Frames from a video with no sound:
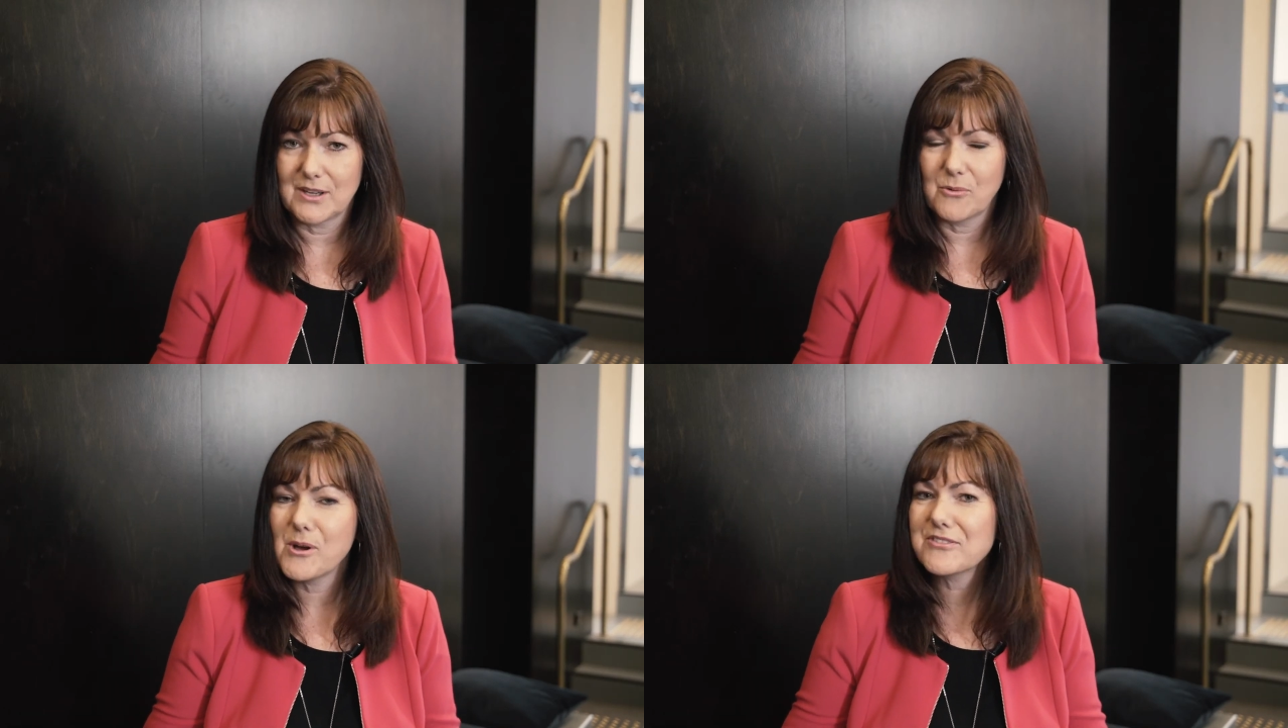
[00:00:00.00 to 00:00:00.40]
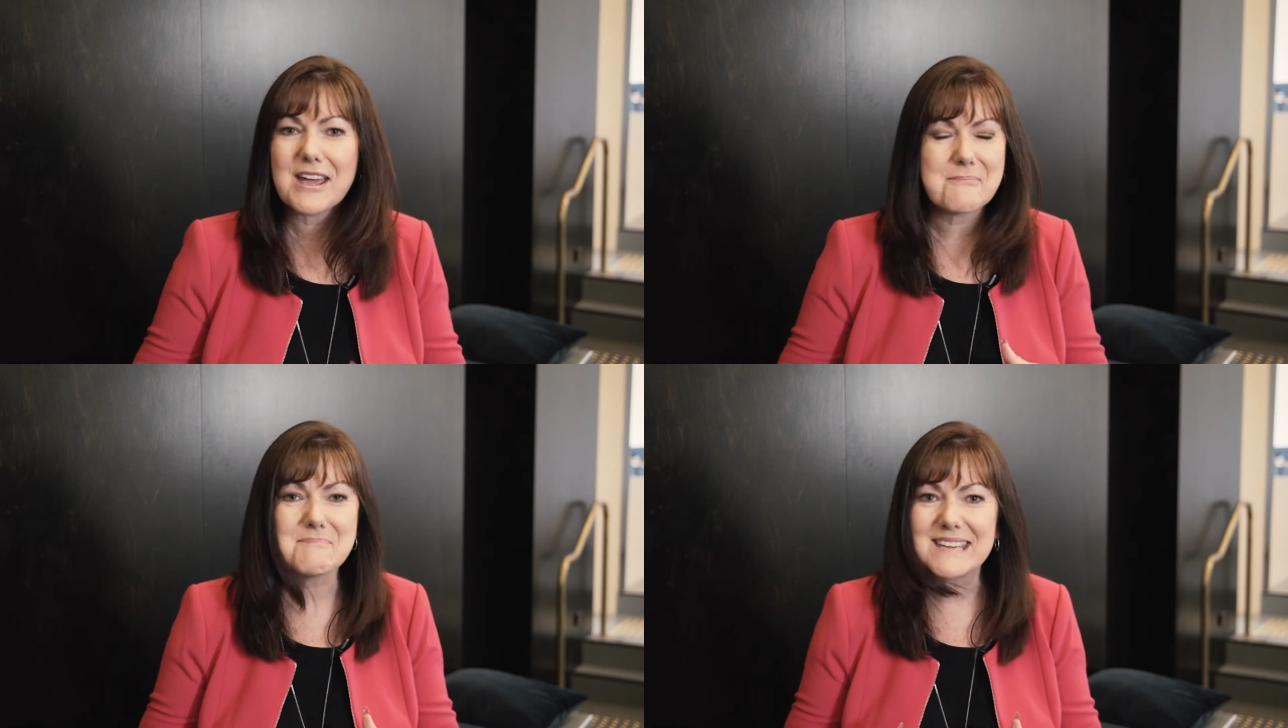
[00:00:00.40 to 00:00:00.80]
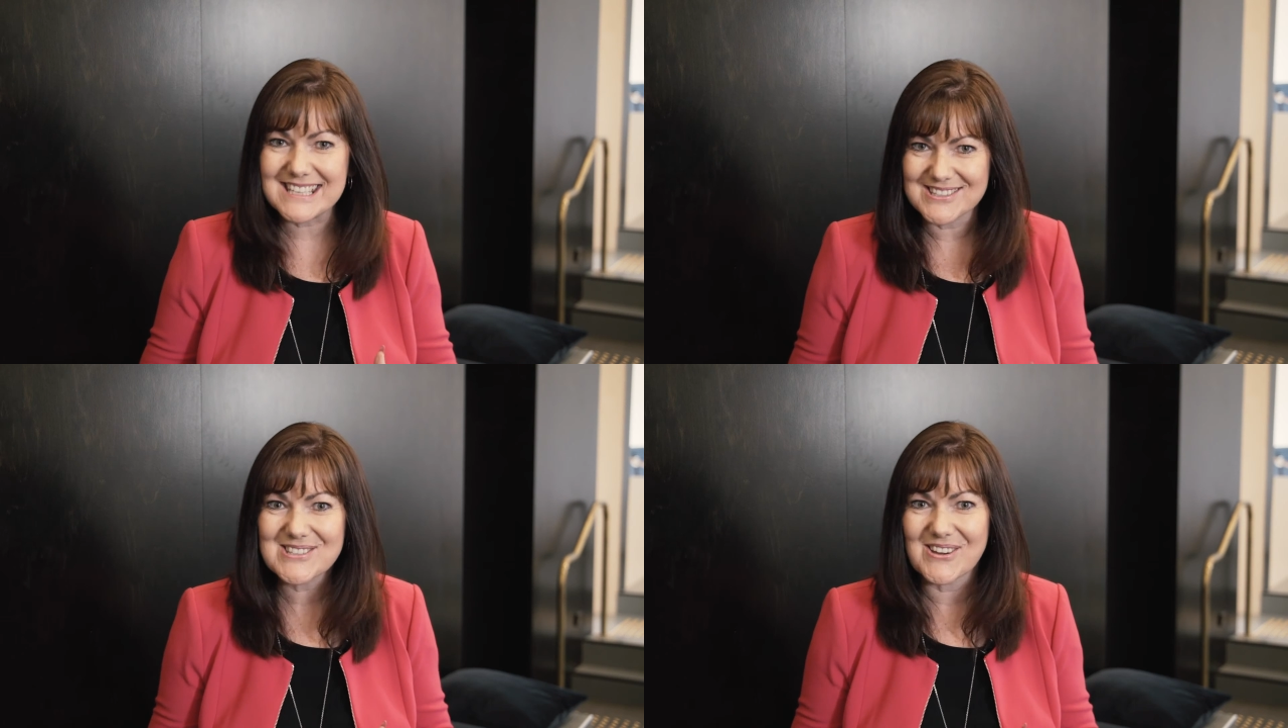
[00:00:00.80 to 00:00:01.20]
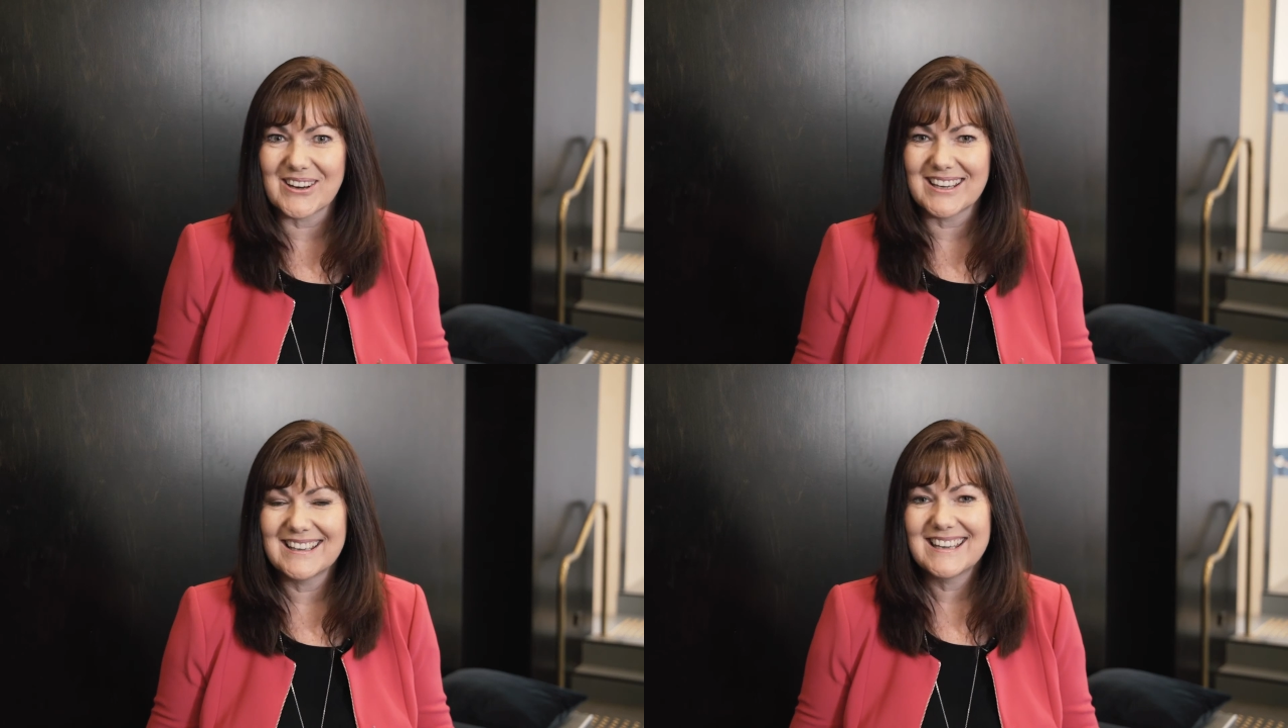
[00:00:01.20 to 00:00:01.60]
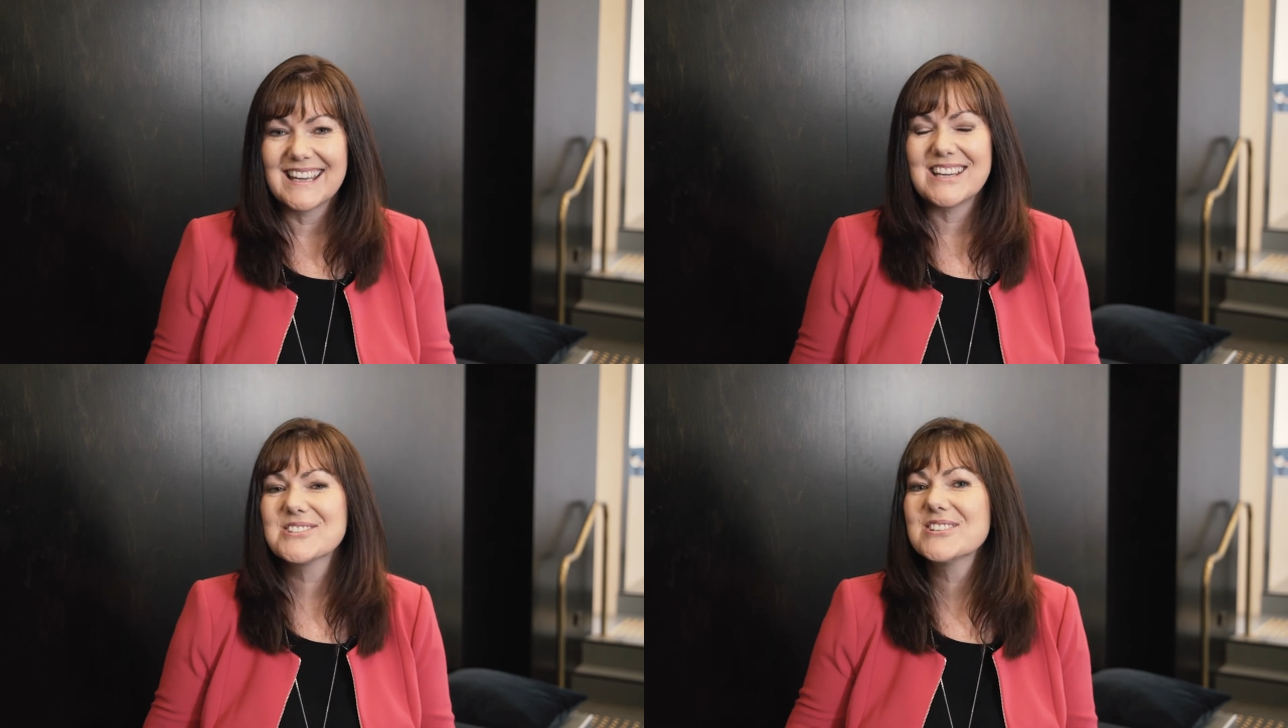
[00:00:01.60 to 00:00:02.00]
What that means though,
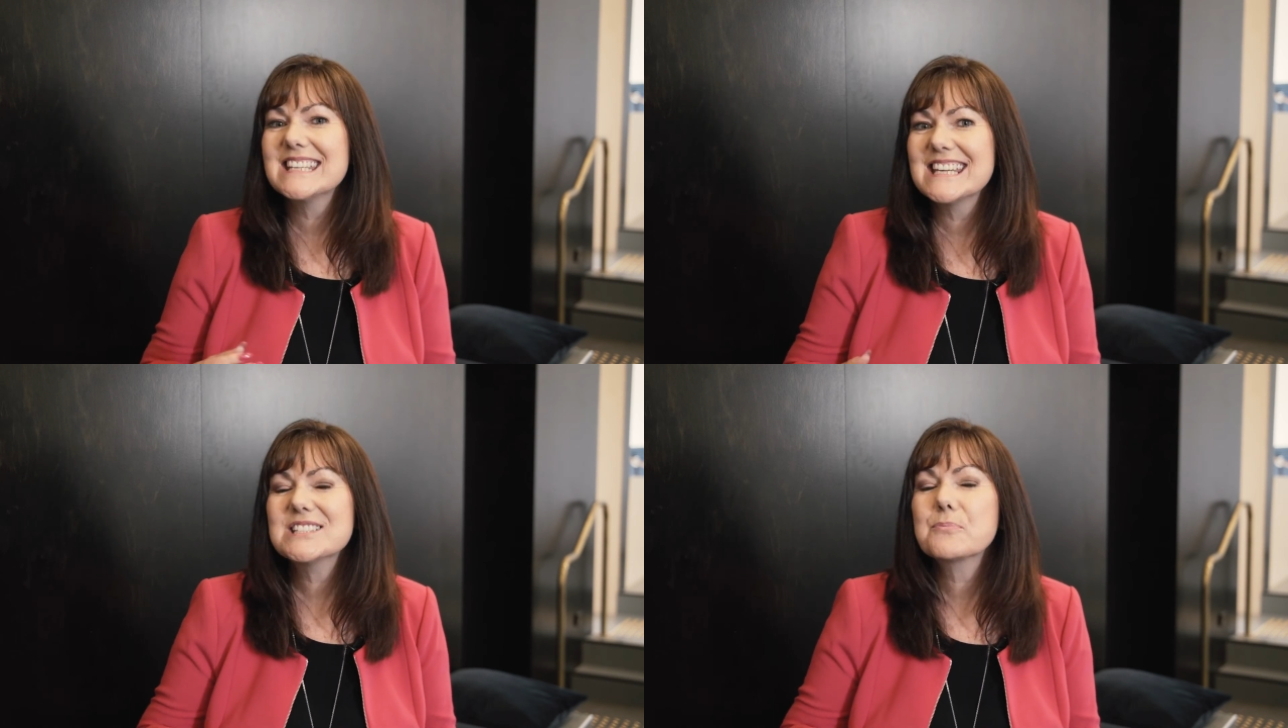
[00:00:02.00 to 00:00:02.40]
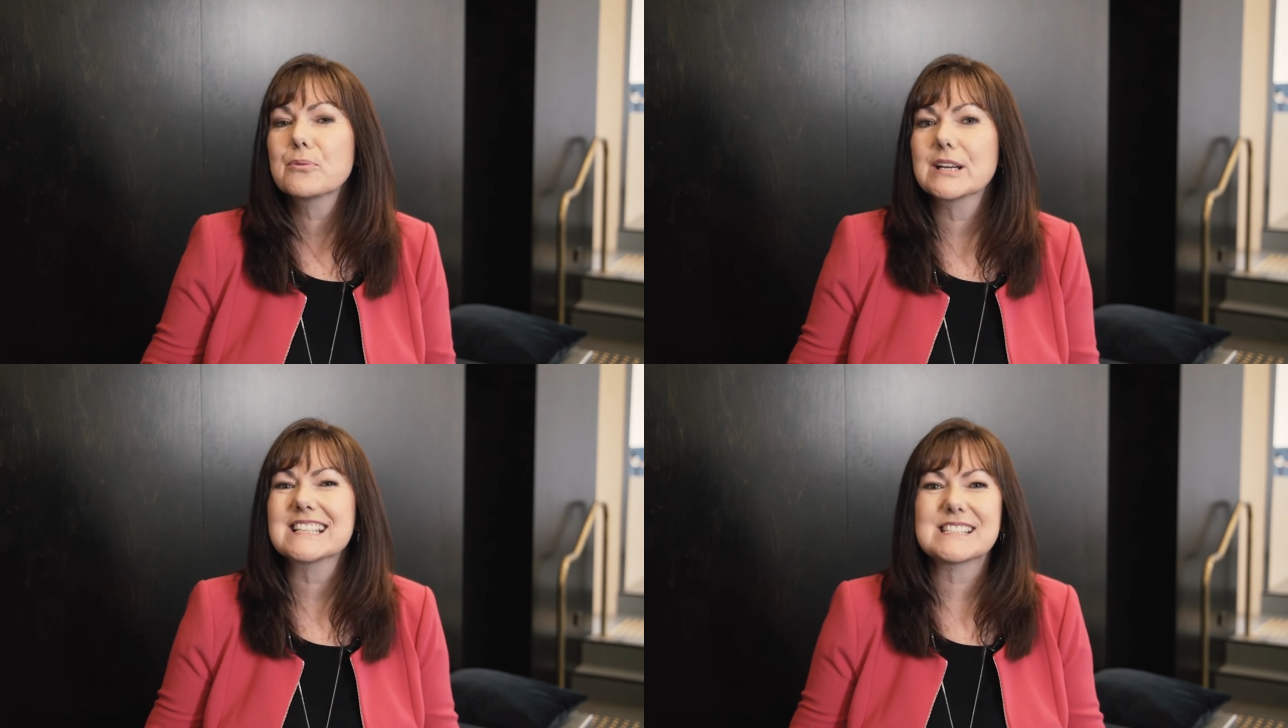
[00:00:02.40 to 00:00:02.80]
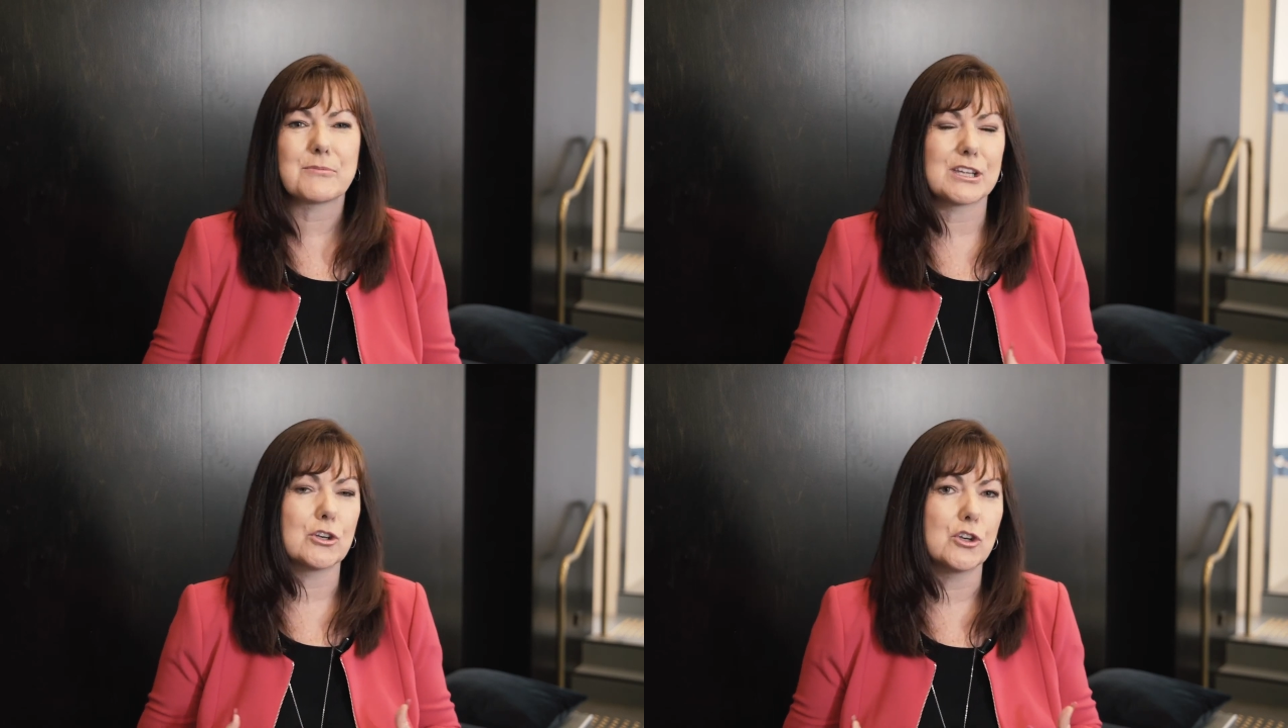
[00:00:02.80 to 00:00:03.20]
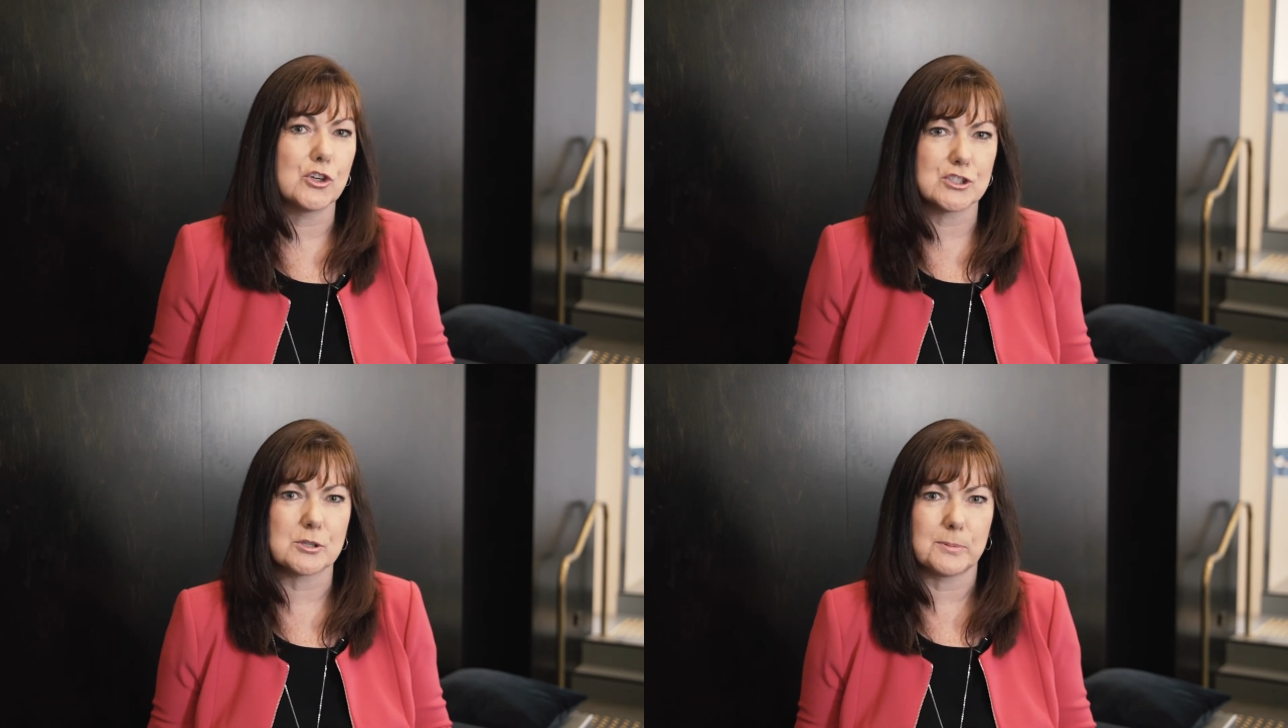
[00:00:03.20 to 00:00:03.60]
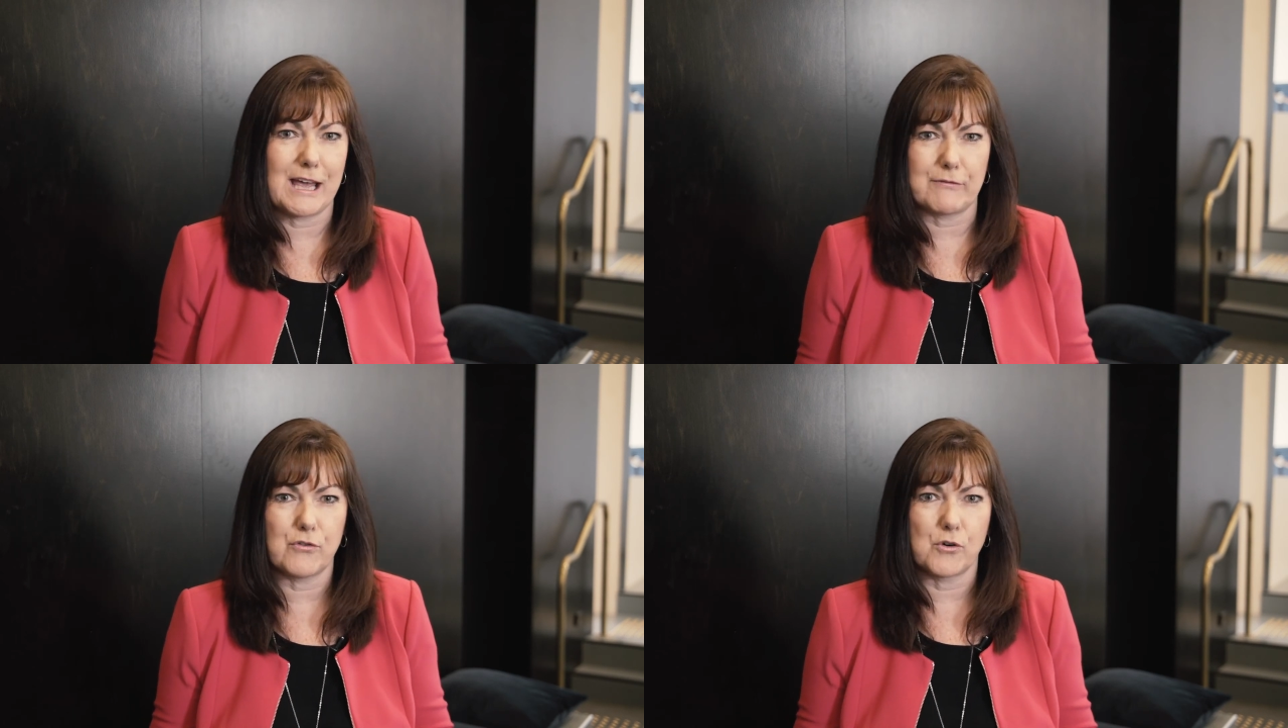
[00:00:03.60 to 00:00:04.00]
is you need to bring something new to the
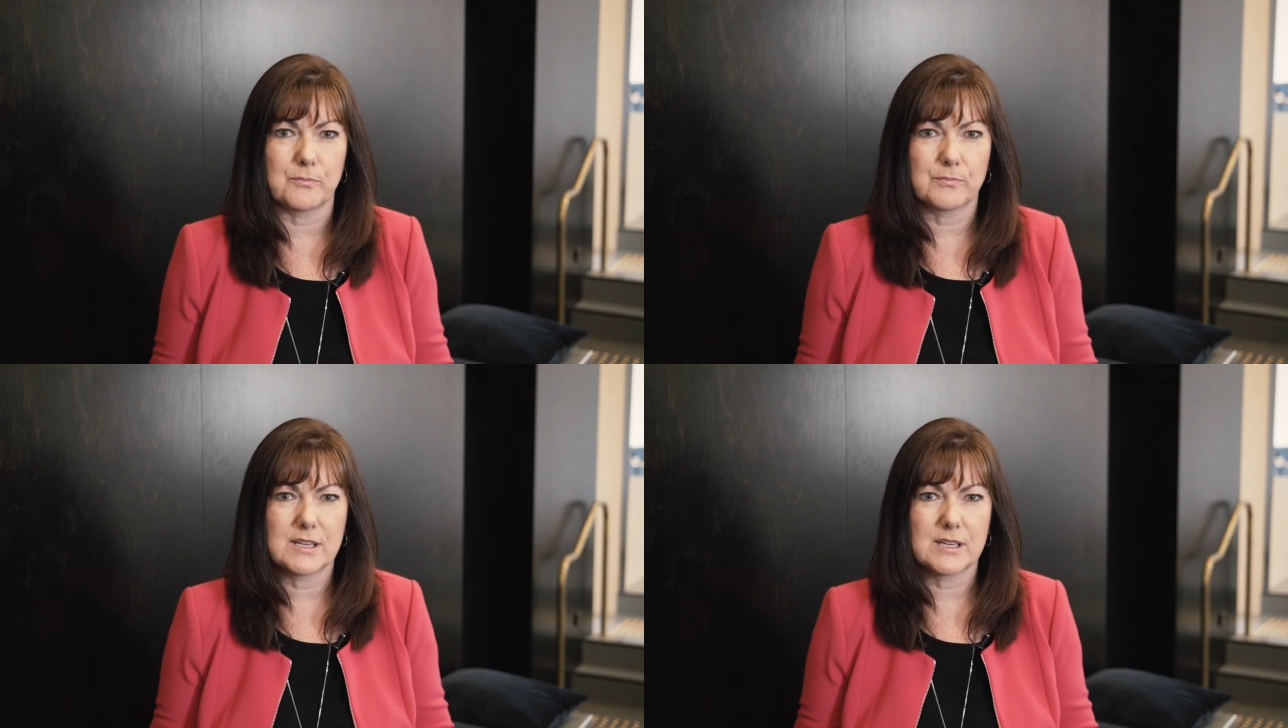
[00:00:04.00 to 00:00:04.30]
platform,